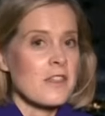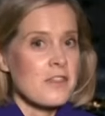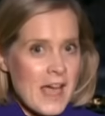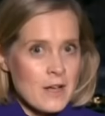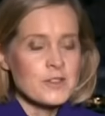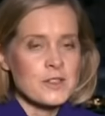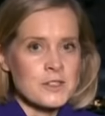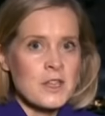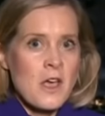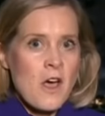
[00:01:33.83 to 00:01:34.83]

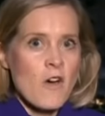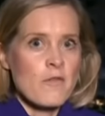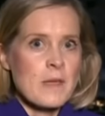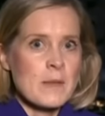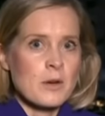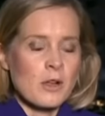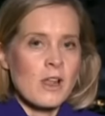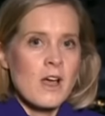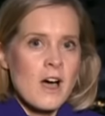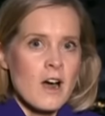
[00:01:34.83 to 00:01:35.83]
Thousands of
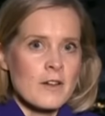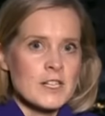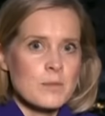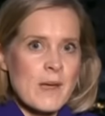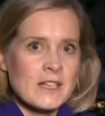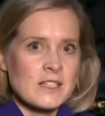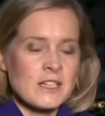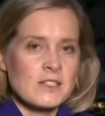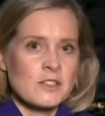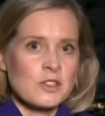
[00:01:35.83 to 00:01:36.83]
people are expected